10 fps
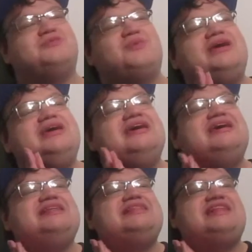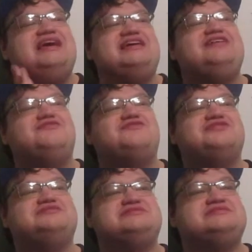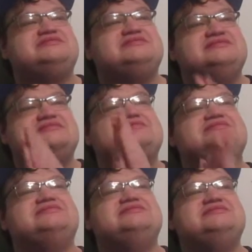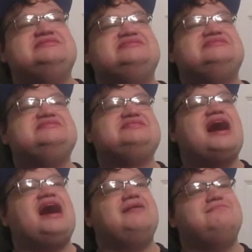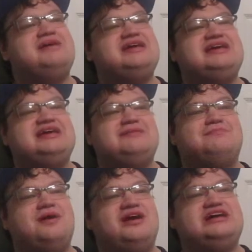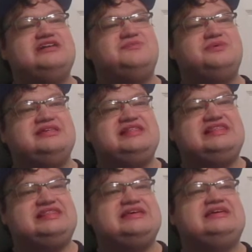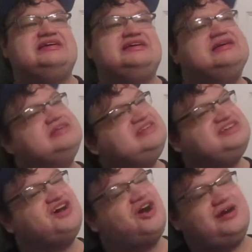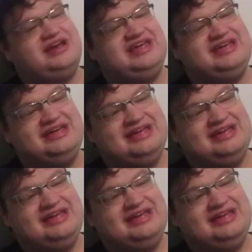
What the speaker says: the way, thank you for not making it bond with Natari.